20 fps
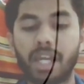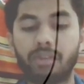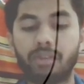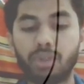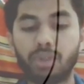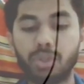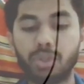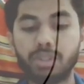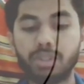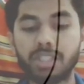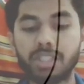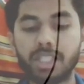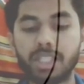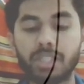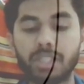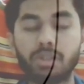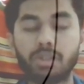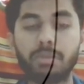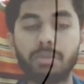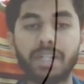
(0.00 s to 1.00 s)
if you use
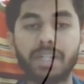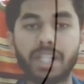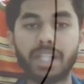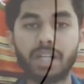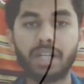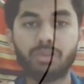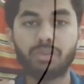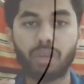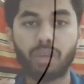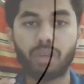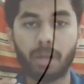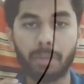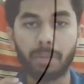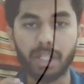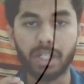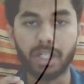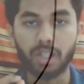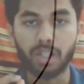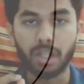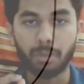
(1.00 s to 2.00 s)
this it will be delayed for a
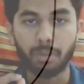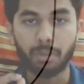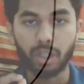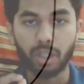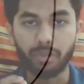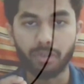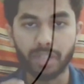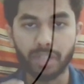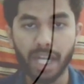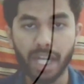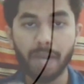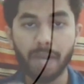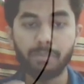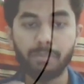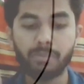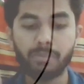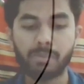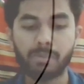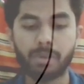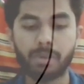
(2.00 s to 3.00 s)
particular amount of time
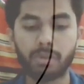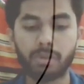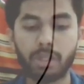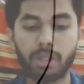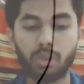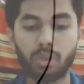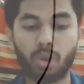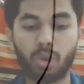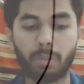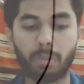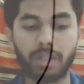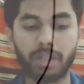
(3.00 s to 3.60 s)
between two